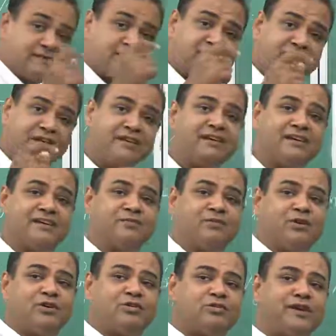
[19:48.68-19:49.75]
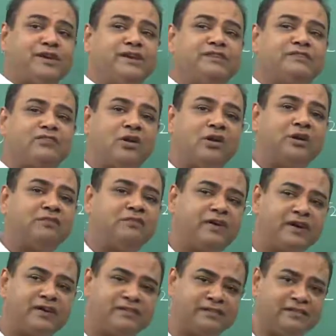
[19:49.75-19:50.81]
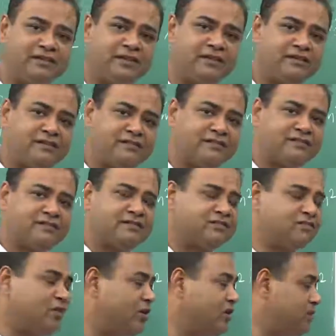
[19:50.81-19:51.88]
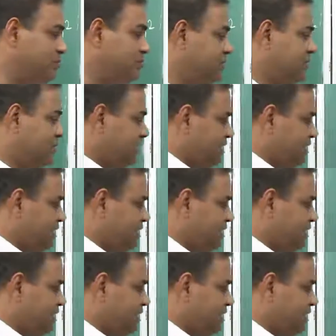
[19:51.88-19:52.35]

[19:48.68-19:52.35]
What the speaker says: that shrinkage, because when it solidifies it decreases its volume.